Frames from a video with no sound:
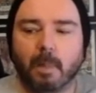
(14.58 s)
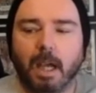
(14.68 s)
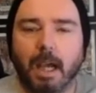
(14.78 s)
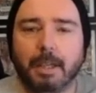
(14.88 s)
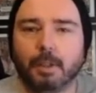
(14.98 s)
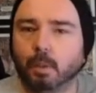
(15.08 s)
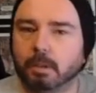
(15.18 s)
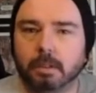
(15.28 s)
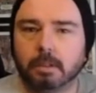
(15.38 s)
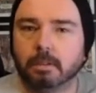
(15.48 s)
I
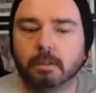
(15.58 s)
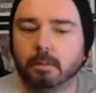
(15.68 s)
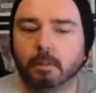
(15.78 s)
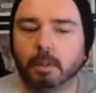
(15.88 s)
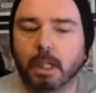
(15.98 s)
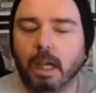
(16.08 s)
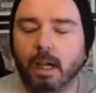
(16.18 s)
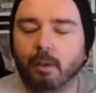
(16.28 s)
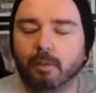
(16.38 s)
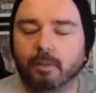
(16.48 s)
don't
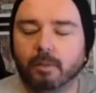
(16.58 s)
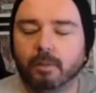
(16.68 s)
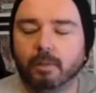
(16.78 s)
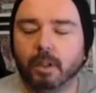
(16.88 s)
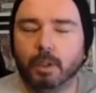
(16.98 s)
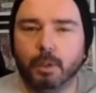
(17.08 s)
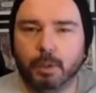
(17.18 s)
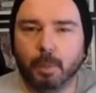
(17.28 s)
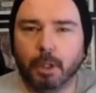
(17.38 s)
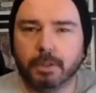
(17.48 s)
have a huge
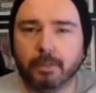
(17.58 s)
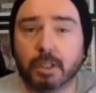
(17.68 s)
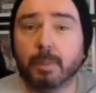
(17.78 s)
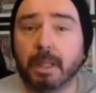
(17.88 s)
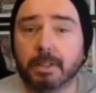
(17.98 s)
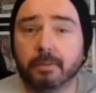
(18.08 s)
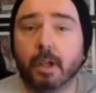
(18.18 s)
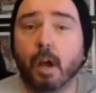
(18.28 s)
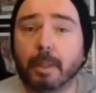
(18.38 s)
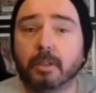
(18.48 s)
amount of expensive
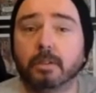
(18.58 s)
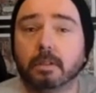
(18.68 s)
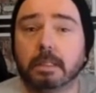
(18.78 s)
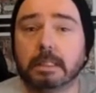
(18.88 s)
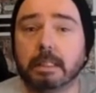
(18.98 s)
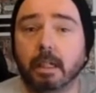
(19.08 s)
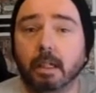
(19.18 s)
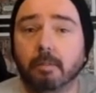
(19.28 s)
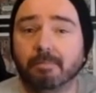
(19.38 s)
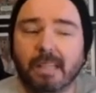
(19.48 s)
comics.
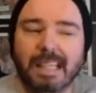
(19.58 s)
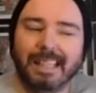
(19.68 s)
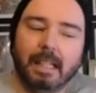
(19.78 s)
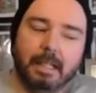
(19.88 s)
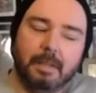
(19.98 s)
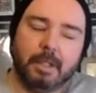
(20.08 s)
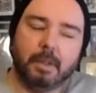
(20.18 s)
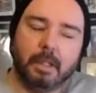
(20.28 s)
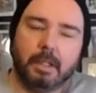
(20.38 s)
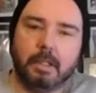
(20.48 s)

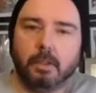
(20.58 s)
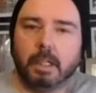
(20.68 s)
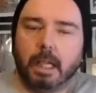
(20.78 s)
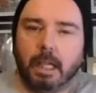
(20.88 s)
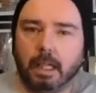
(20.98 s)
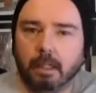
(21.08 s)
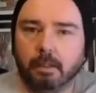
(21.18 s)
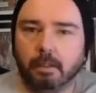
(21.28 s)
Living in the UK